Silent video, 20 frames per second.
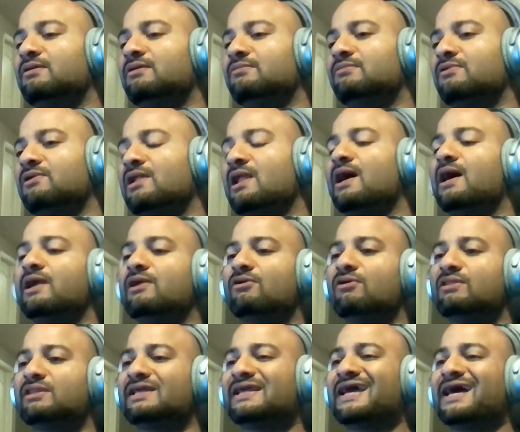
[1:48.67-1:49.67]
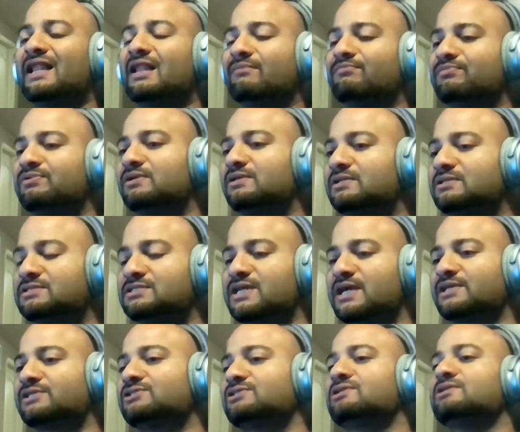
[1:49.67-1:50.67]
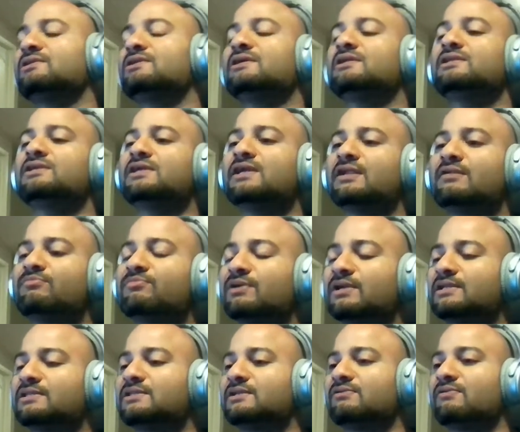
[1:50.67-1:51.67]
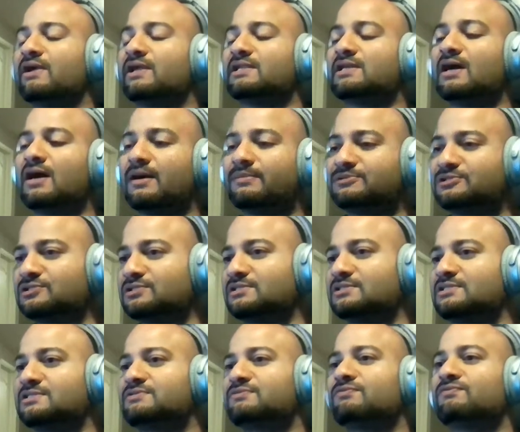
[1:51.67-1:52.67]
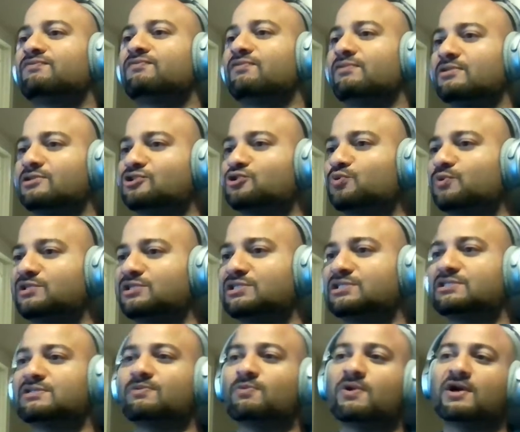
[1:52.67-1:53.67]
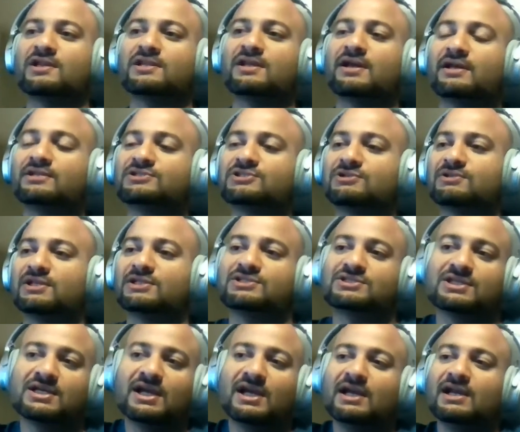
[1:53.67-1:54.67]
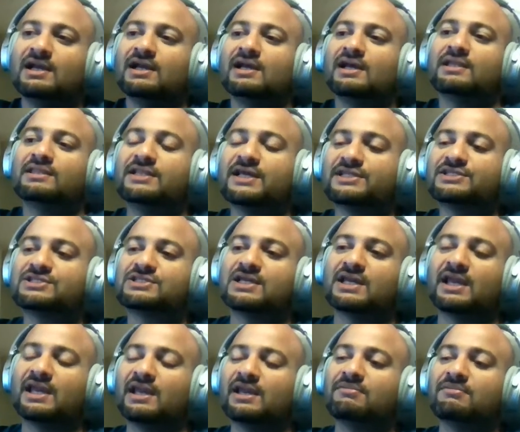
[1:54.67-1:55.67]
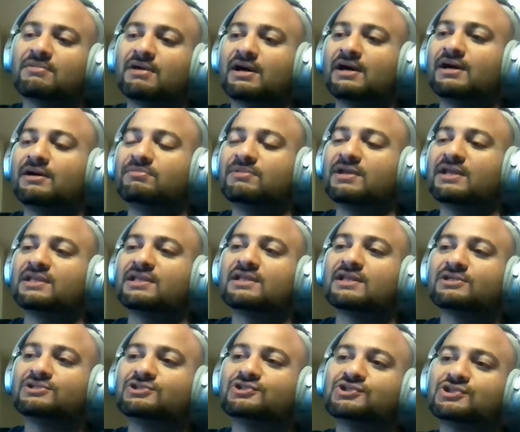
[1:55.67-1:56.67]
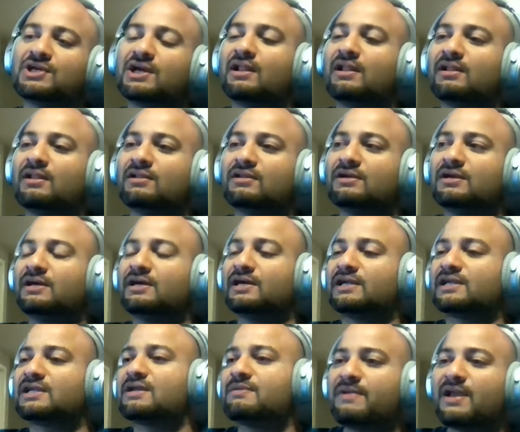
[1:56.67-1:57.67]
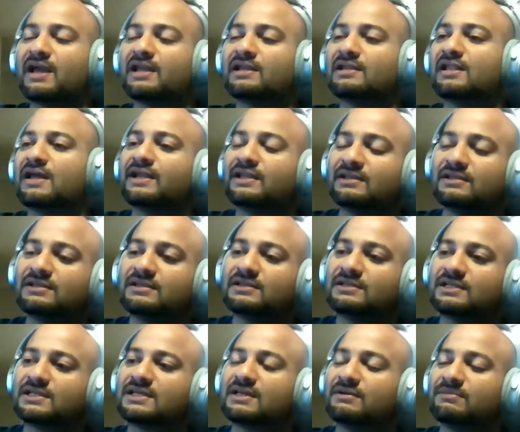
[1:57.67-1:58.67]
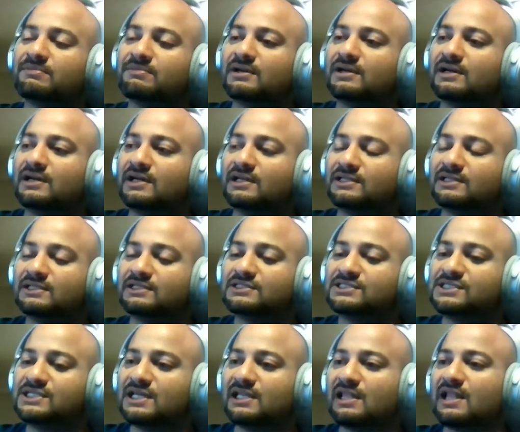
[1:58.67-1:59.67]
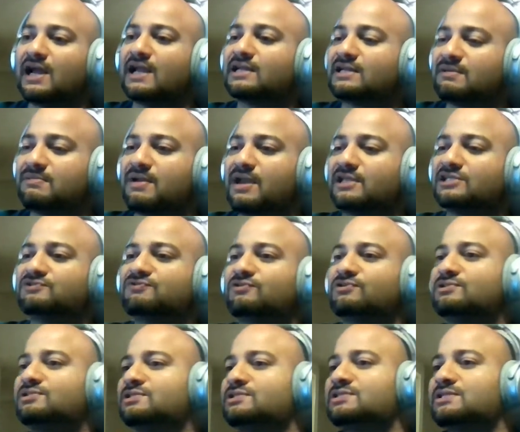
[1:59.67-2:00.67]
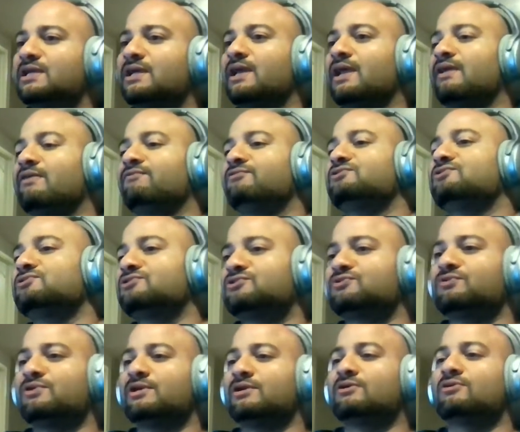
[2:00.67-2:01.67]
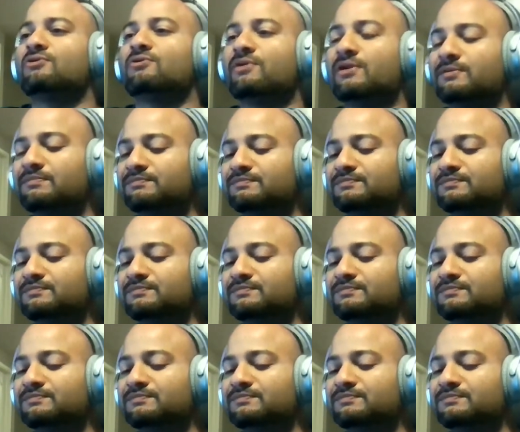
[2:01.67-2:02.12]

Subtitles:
rely on the help section, and you gotta pick the right options for the switches and whatnot. So that's a in a nutshell command line CLI commands versus a Visual Studio GUI.